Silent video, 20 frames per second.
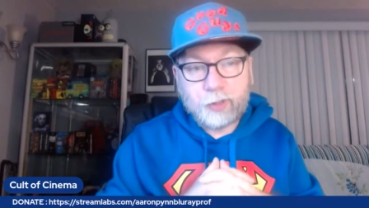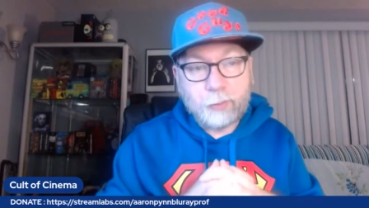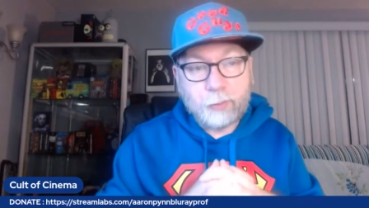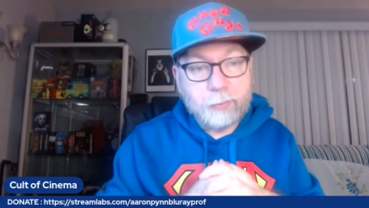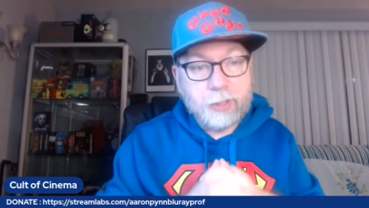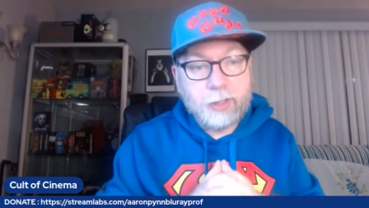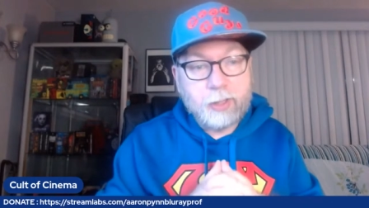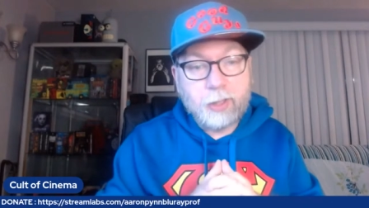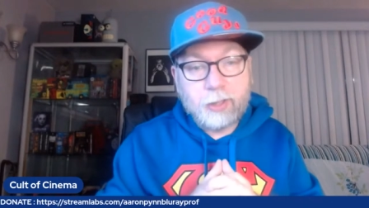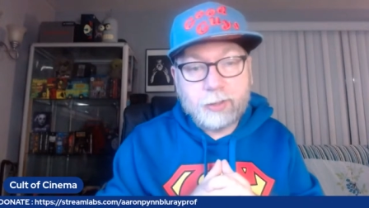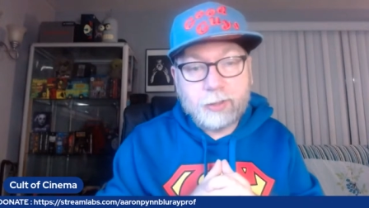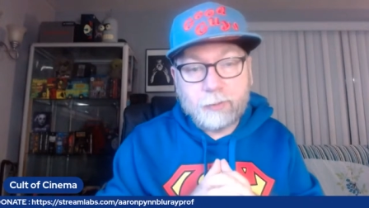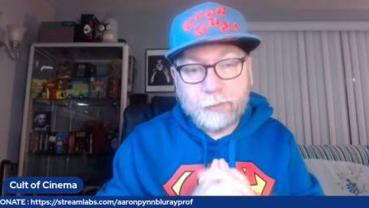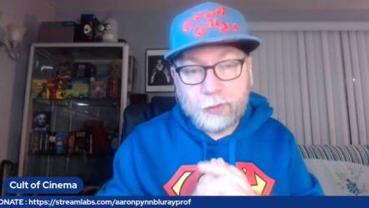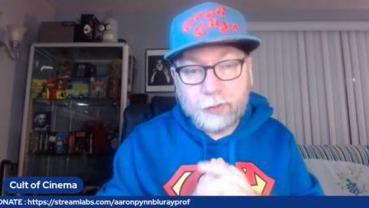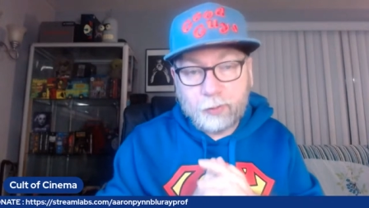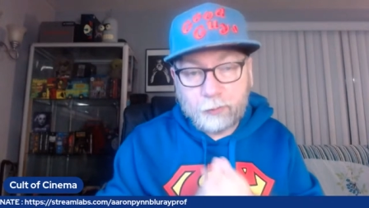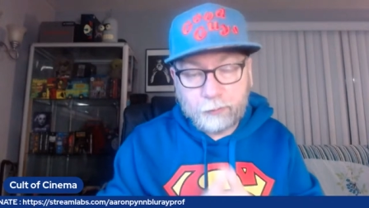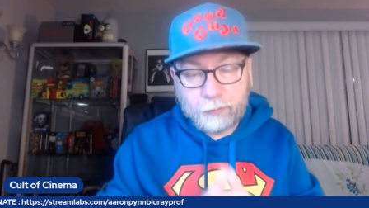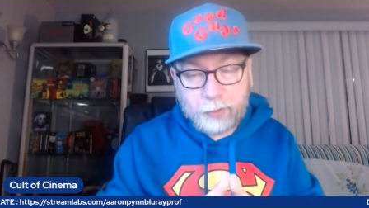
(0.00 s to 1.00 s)
because of
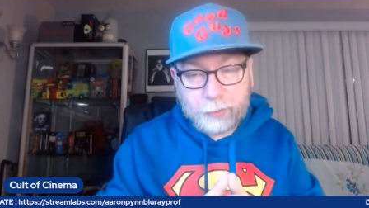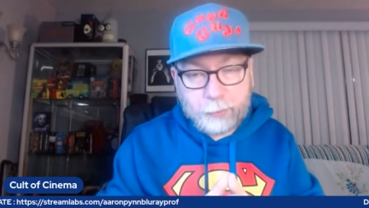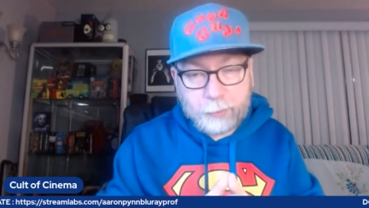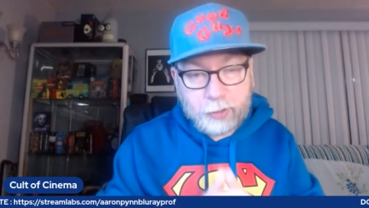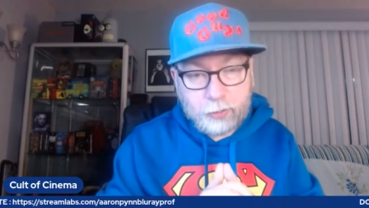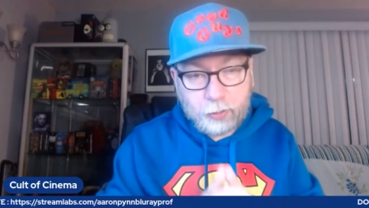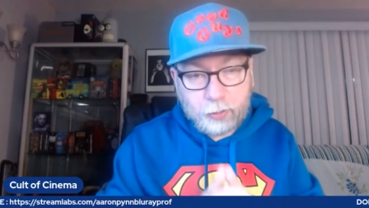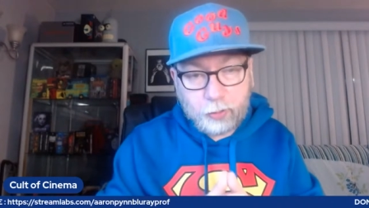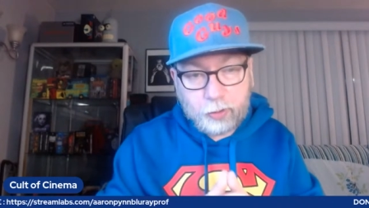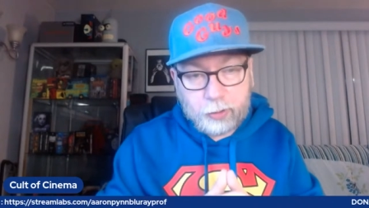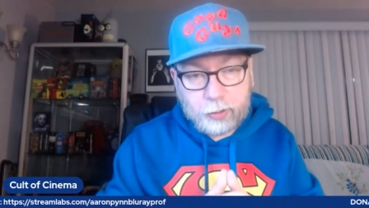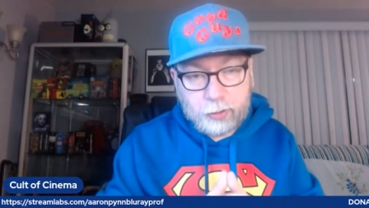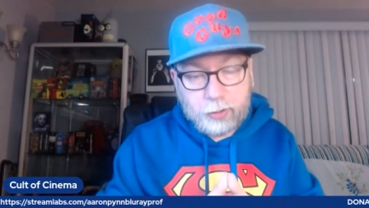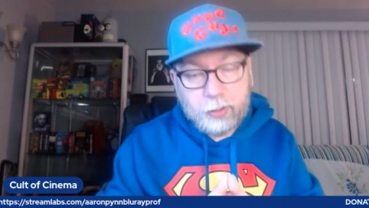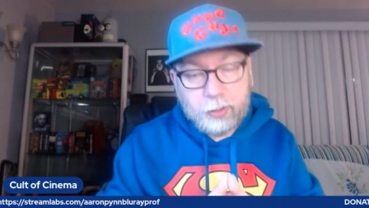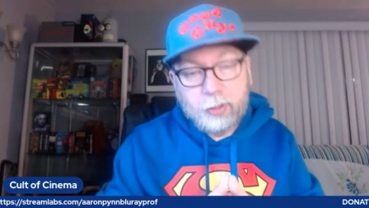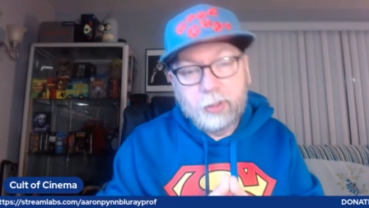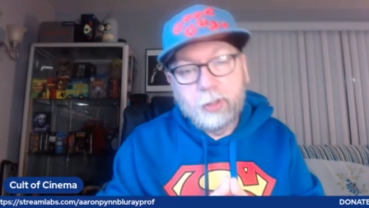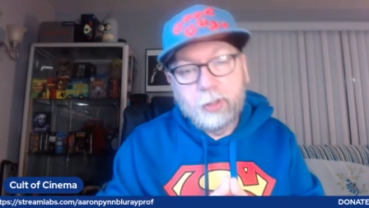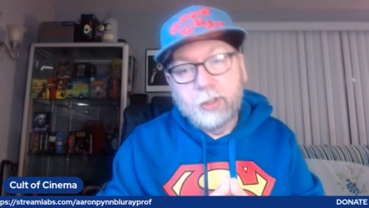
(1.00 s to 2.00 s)
a good friend of mine, George,
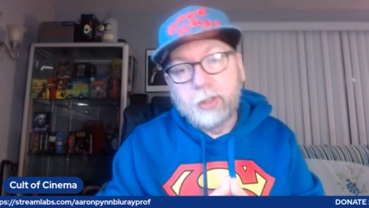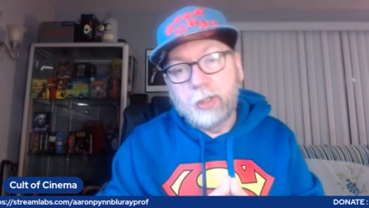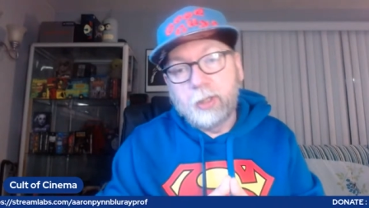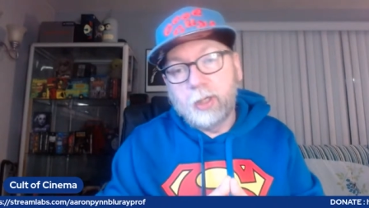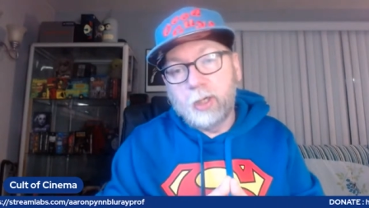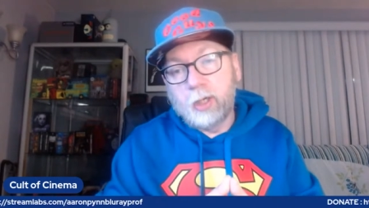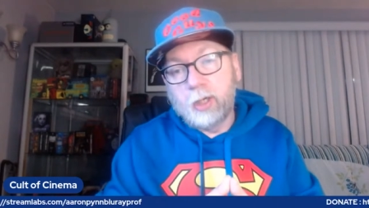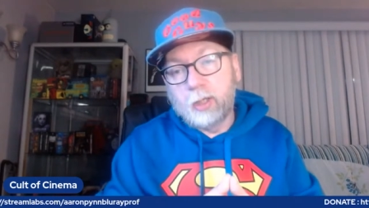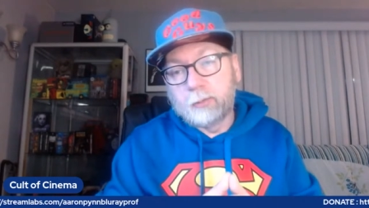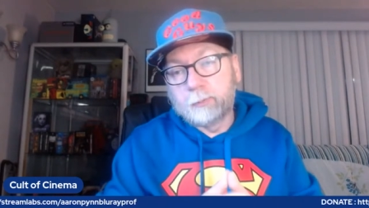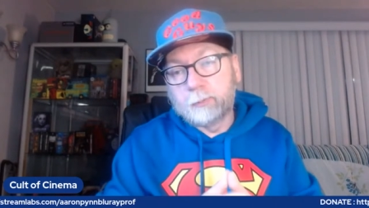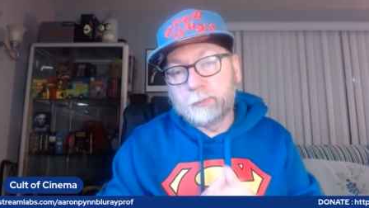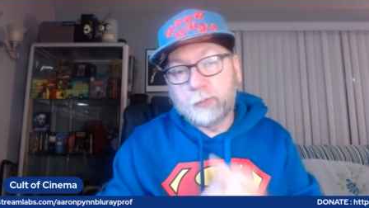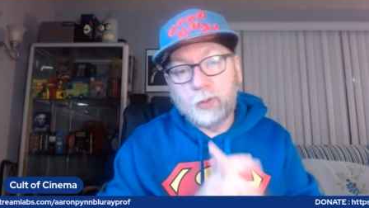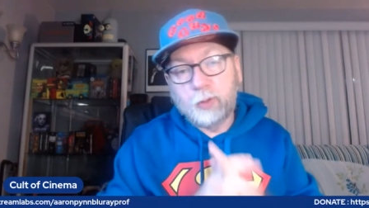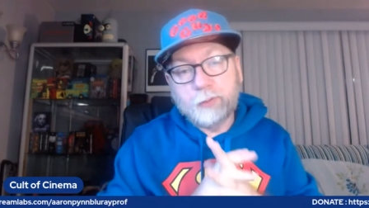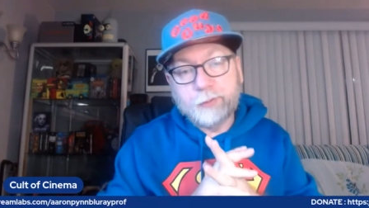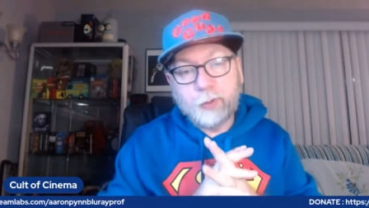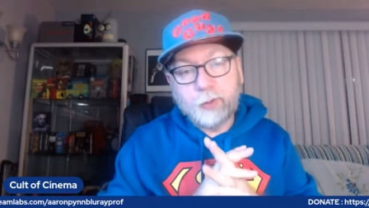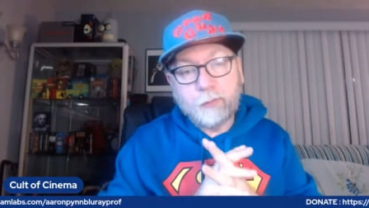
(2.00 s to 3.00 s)
who
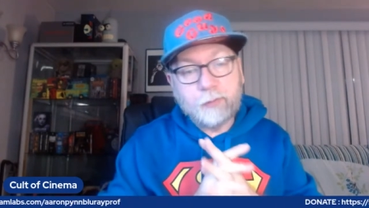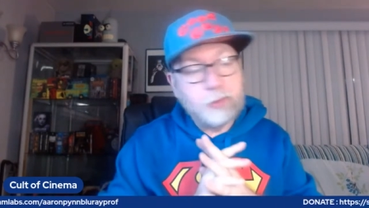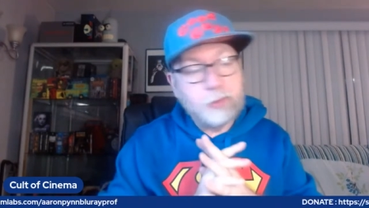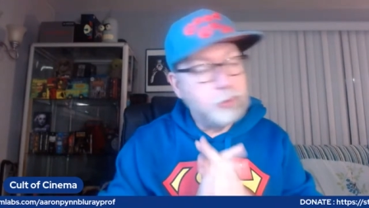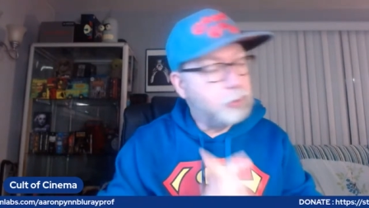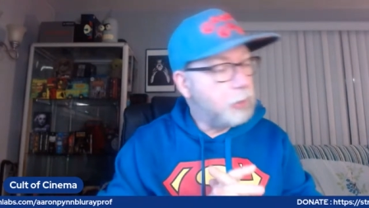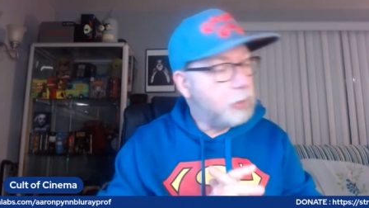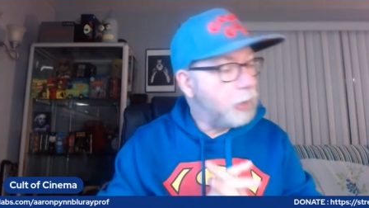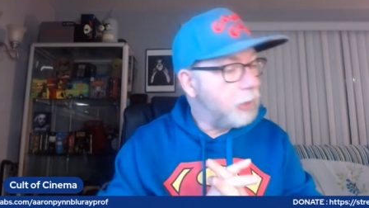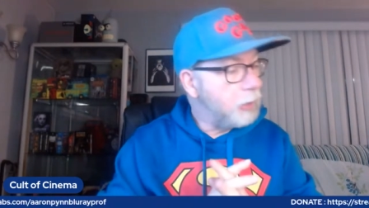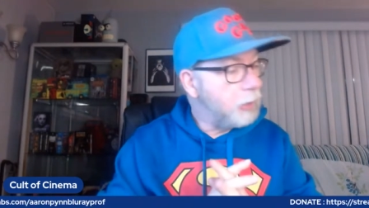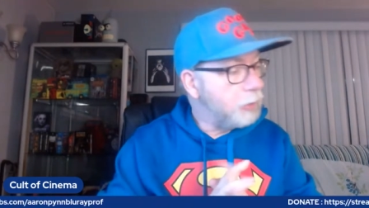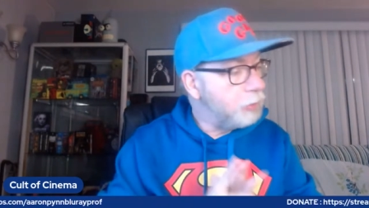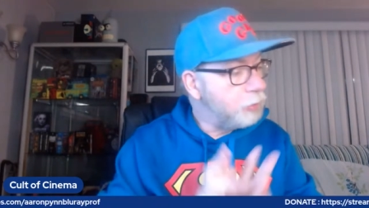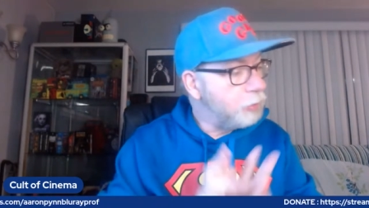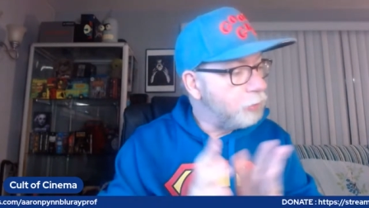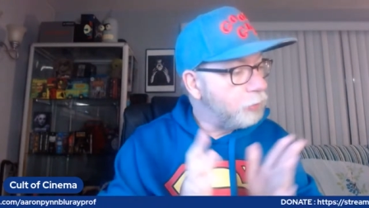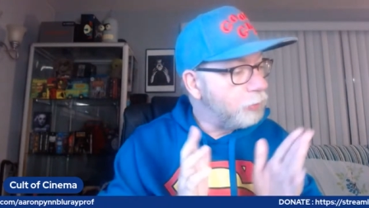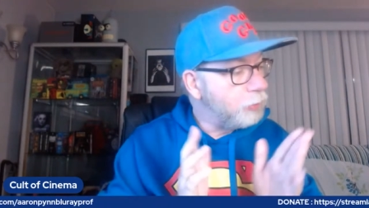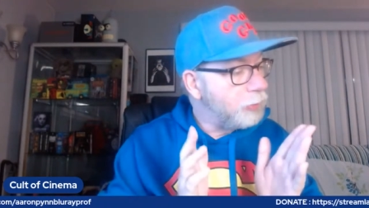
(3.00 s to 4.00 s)
lives over in the UK,
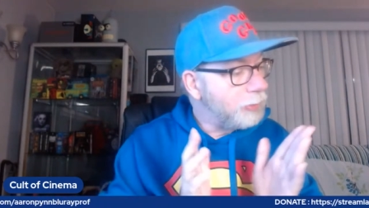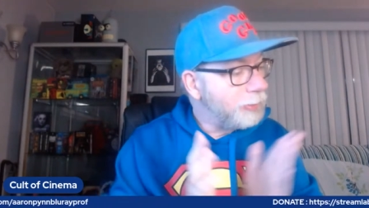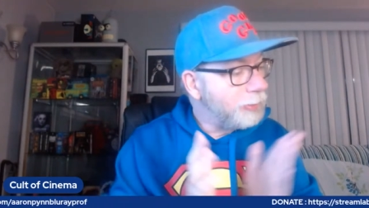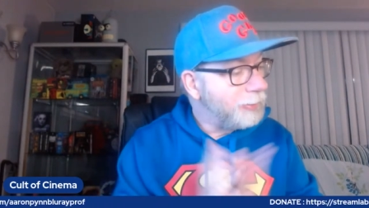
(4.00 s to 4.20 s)
who